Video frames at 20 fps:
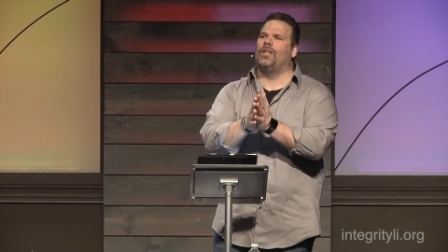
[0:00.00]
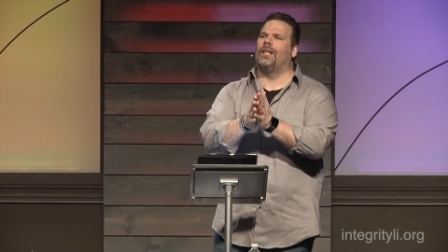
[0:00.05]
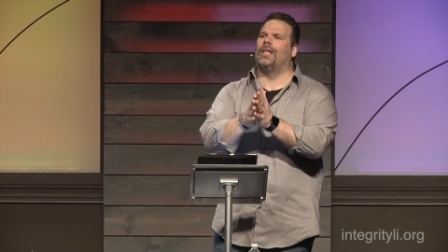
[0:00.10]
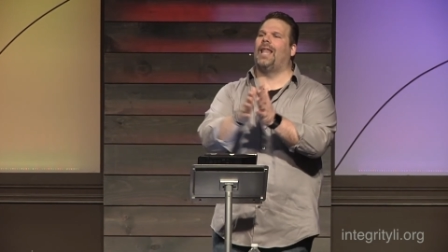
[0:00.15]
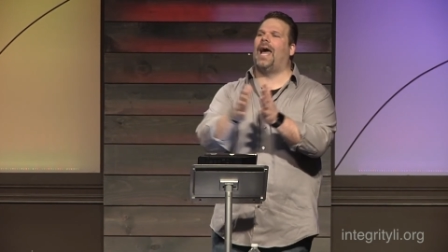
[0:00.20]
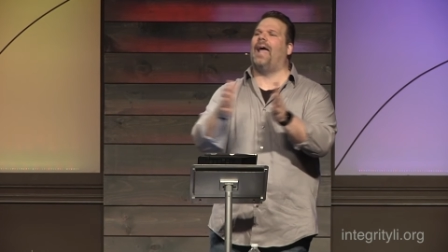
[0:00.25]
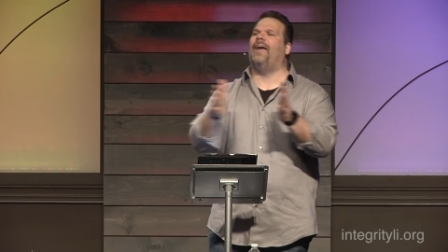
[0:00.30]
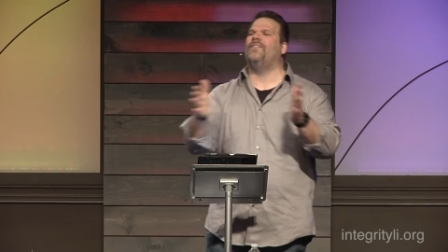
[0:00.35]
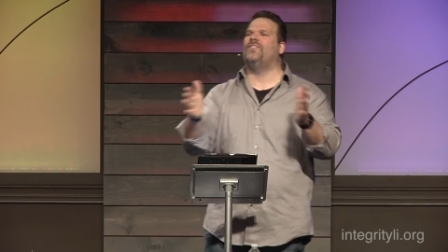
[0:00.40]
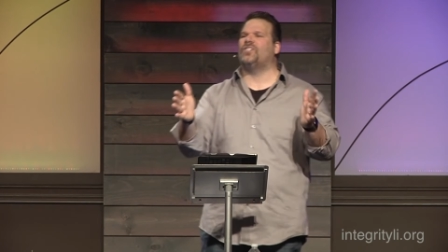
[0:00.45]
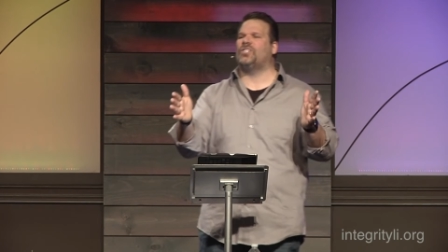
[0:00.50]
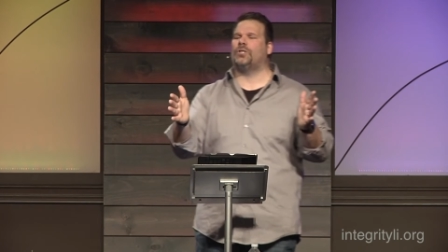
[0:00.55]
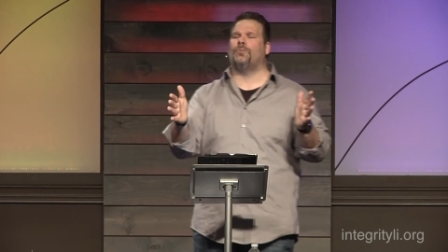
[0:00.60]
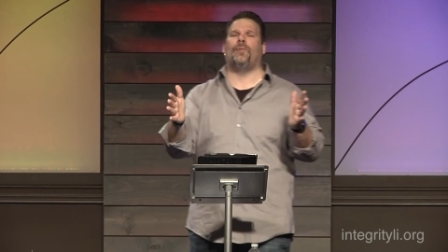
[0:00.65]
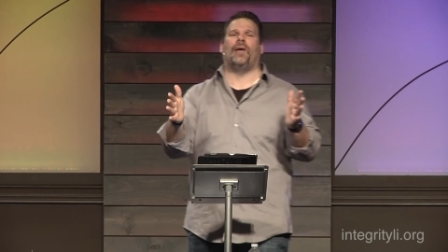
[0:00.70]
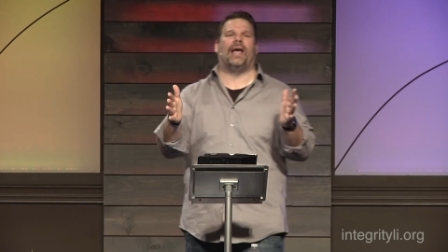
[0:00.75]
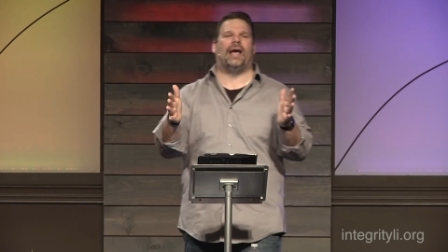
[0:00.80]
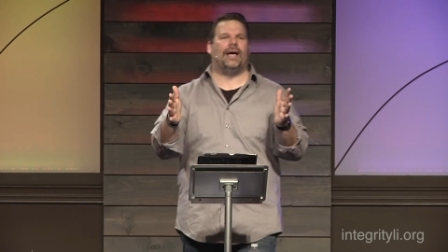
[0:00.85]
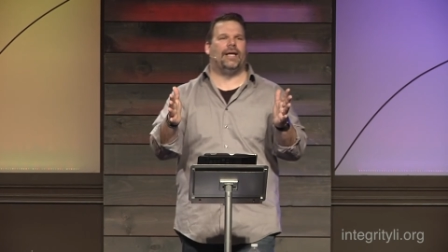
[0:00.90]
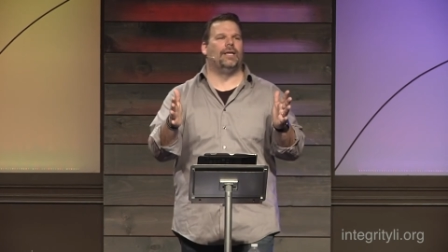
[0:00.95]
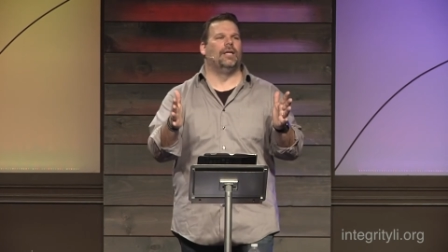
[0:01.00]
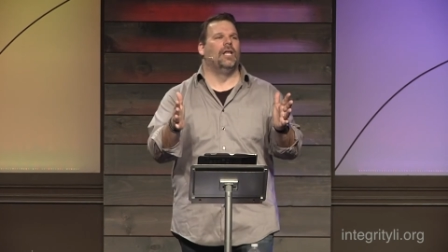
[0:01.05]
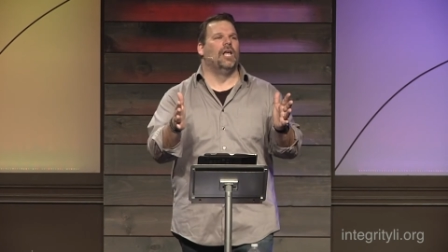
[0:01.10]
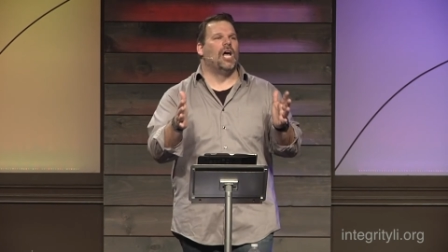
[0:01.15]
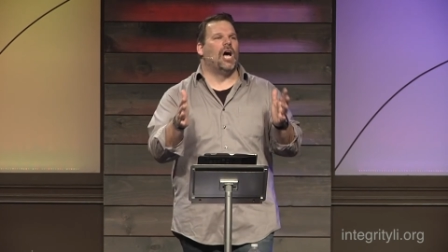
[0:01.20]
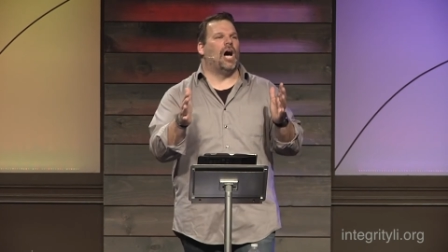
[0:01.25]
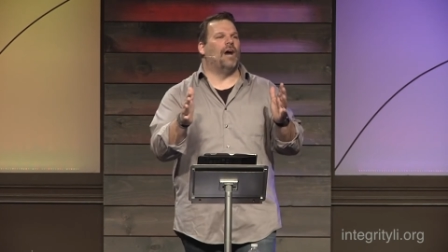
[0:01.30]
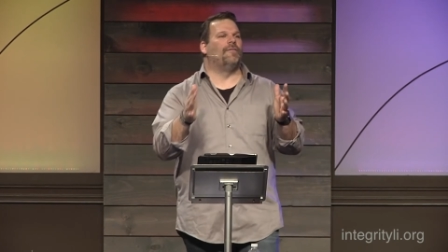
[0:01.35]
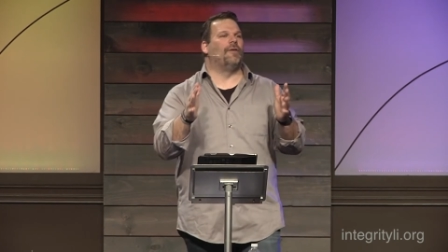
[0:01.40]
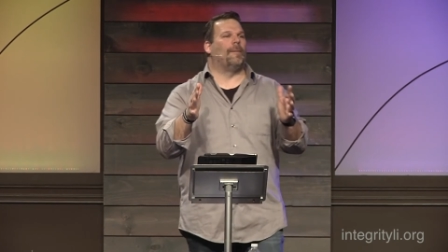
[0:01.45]
the lifespan
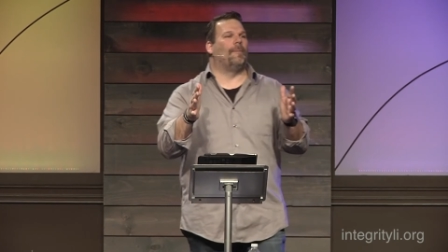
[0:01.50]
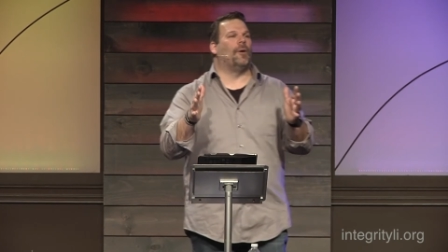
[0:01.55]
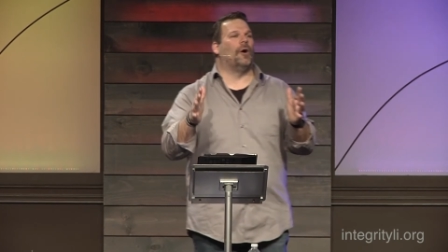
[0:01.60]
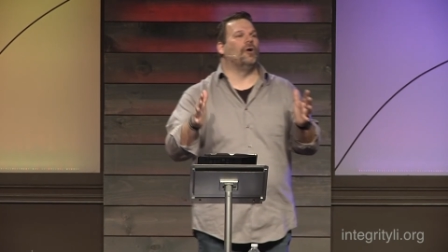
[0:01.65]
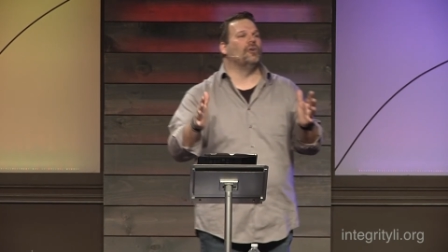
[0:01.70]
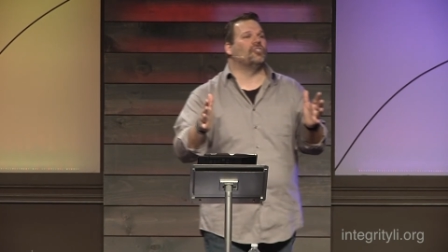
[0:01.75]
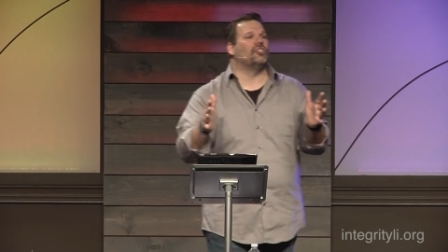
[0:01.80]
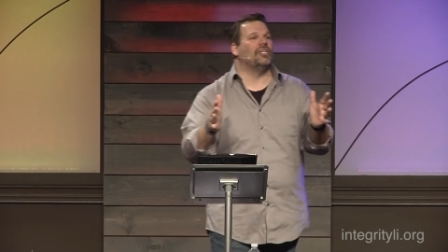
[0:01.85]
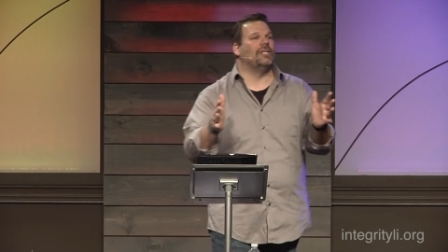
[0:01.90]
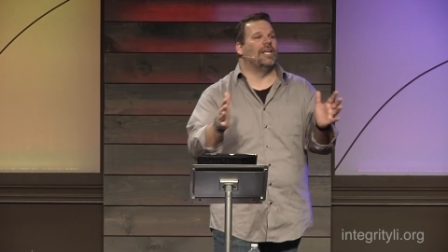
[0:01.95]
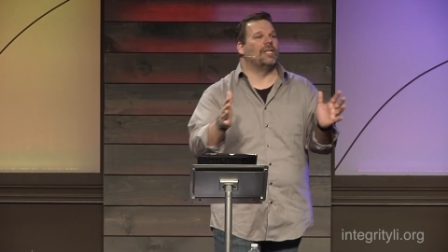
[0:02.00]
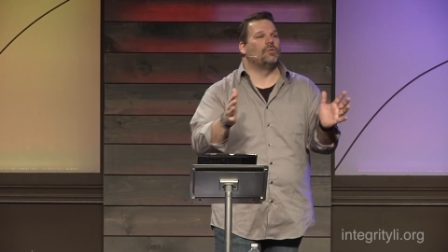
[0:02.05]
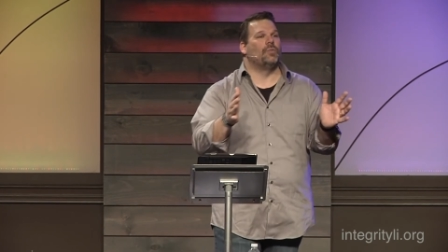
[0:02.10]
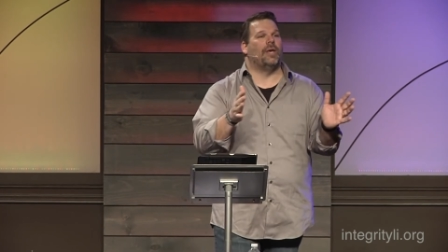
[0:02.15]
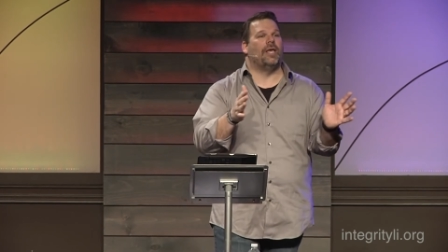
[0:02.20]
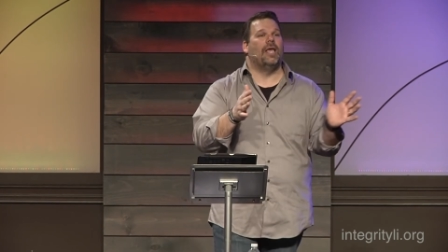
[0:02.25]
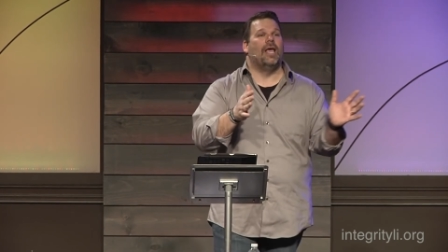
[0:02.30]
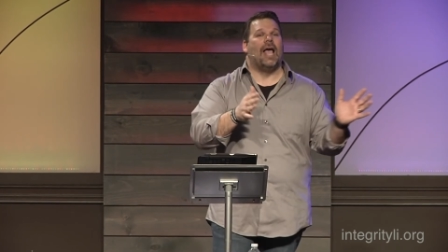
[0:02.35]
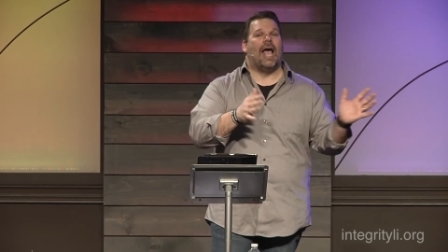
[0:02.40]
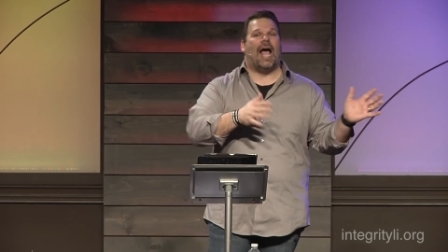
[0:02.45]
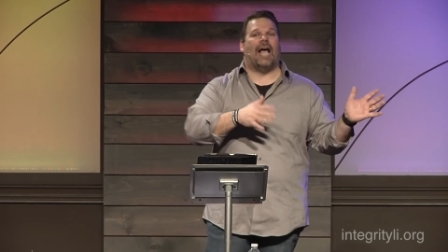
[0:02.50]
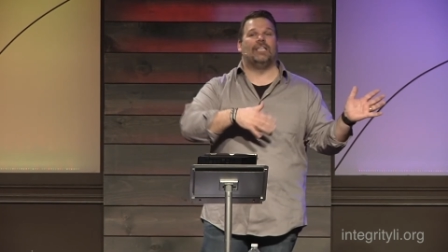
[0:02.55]
of a person, as, we,